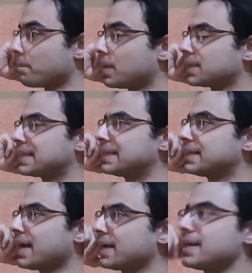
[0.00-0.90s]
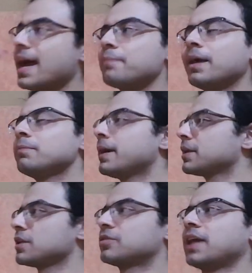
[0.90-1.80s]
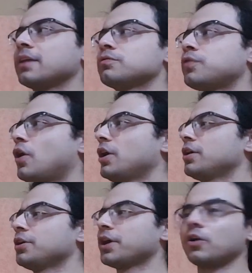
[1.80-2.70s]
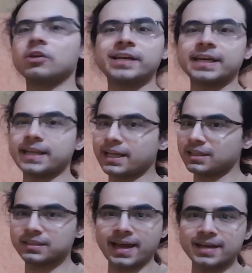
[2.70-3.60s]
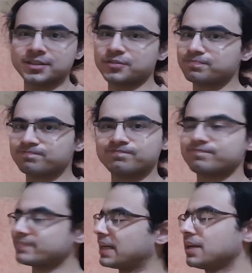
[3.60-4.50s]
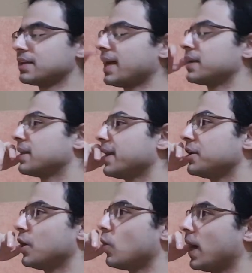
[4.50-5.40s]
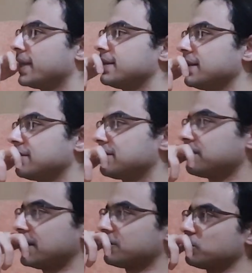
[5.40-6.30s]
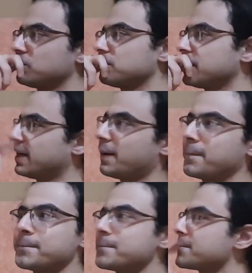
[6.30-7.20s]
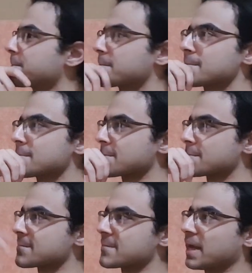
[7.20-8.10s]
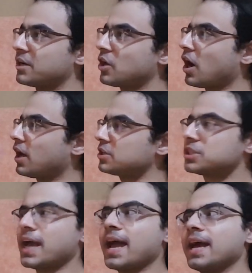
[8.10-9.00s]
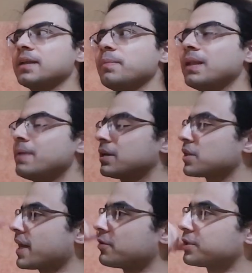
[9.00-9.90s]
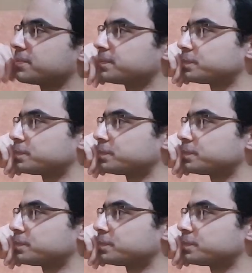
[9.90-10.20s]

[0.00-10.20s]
Multi-attack, yeah, Melmetal is done for. You can already tell that Gladio won. He's, yeah. It dodged and Melmetal's out.